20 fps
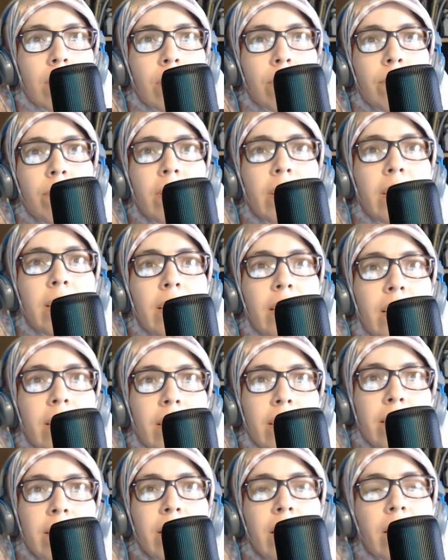
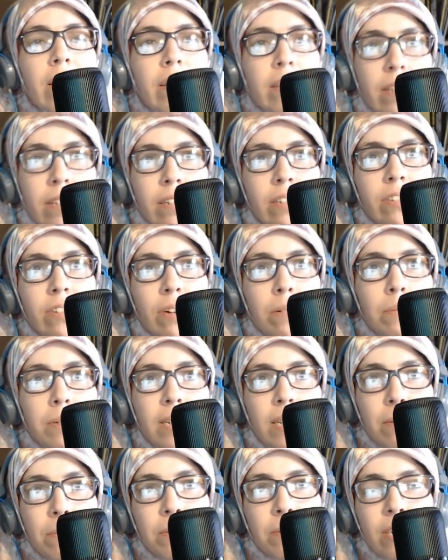Greetings, the Hijabi
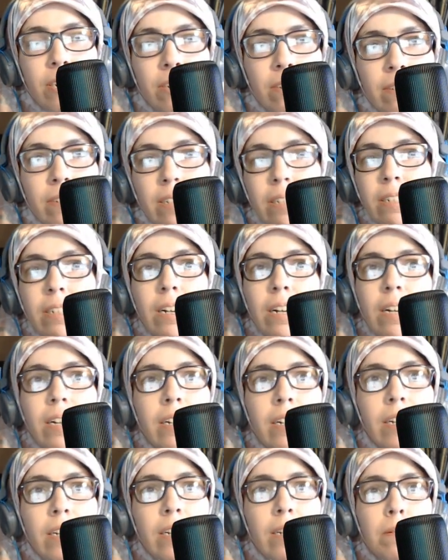Gamer here, and I
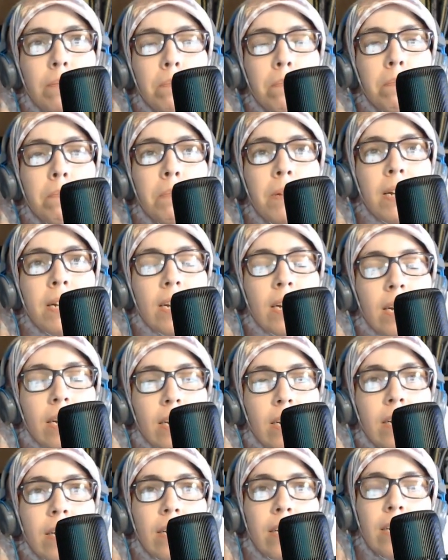am
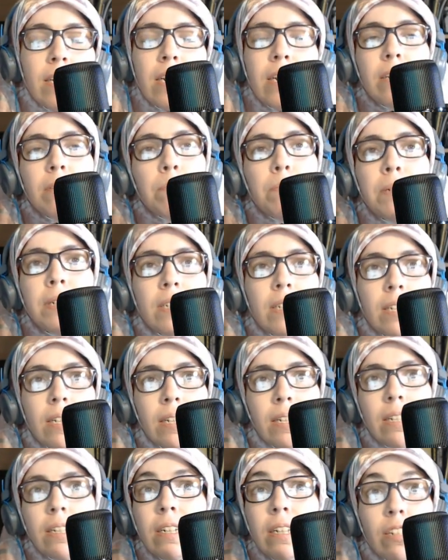back. It has been
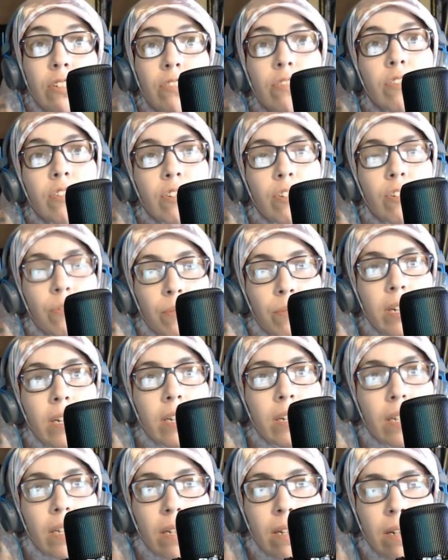an interesting
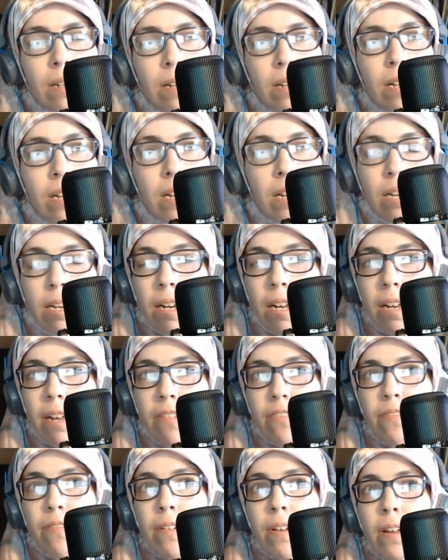week, and I
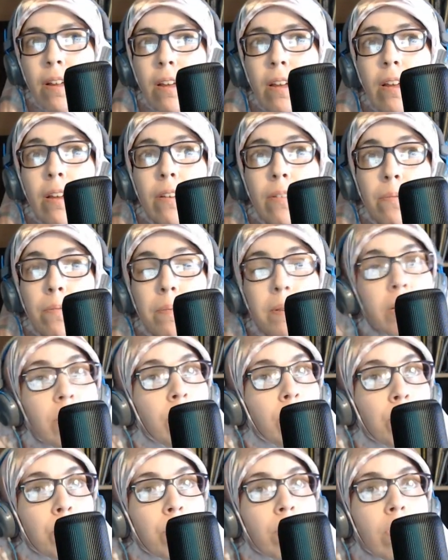have been
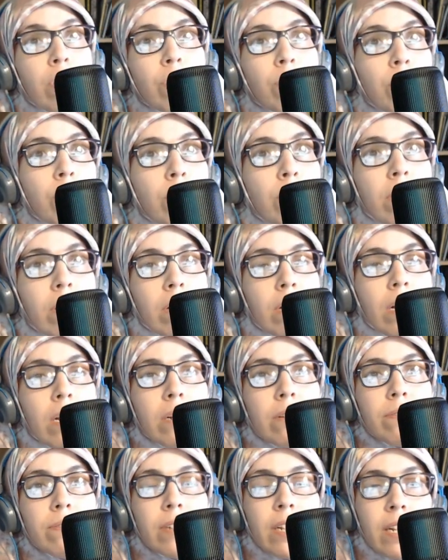sorting through a lot
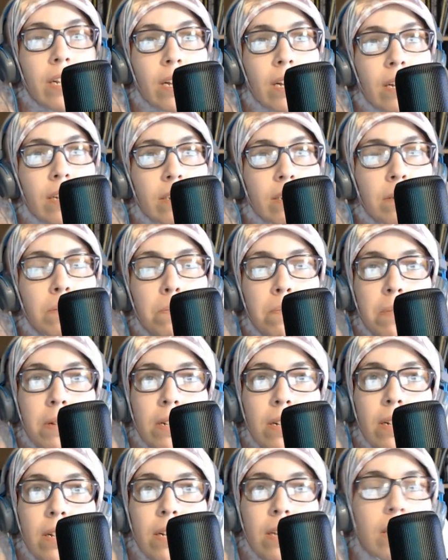of chaos, but
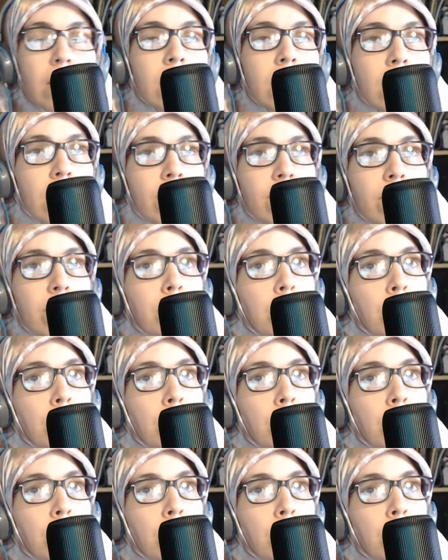I think I've more